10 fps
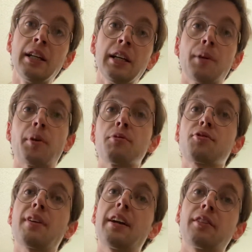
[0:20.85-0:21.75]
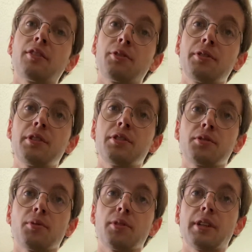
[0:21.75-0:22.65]
And when I was trying to learn these
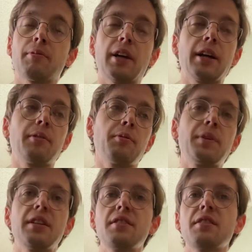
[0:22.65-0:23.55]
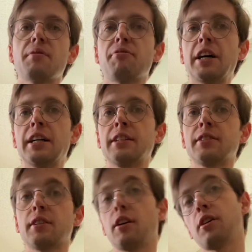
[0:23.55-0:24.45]
chords, it would be easy to find,
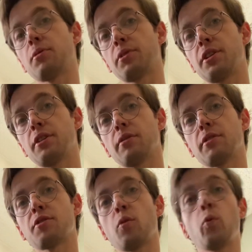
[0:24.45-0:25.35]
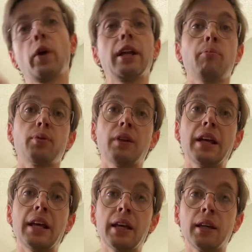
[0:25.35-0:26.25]
oh, here is a way to
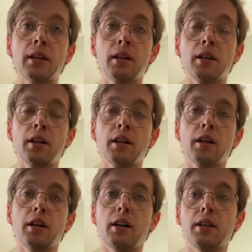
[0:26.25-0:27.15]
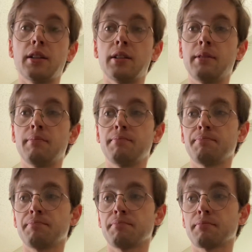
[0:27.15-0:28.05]
play
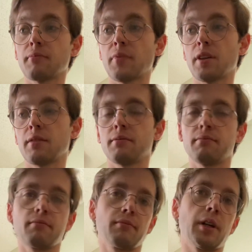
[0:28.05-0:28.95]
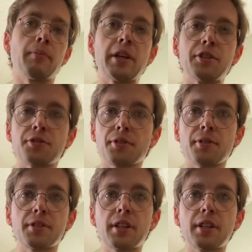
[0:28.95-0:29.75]
a major 13.